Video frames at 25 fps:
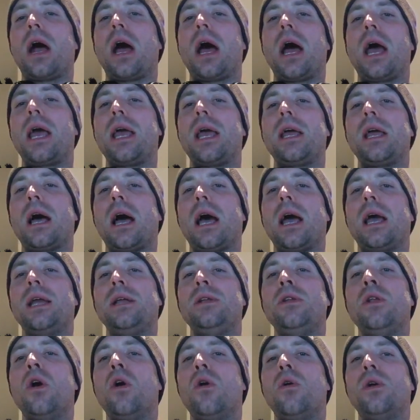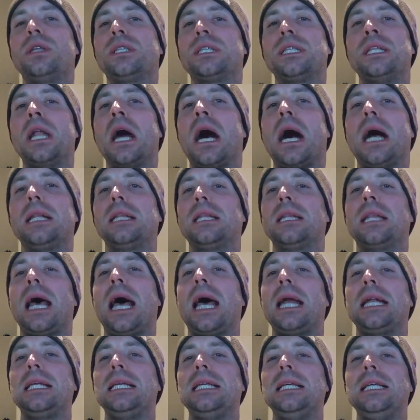I know it's not
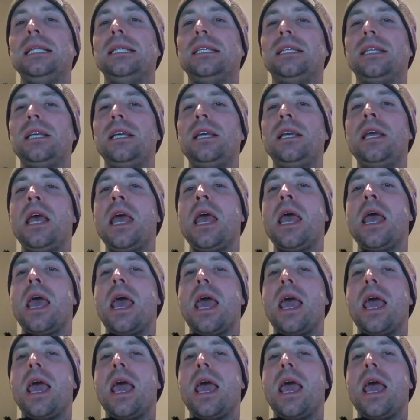that easy,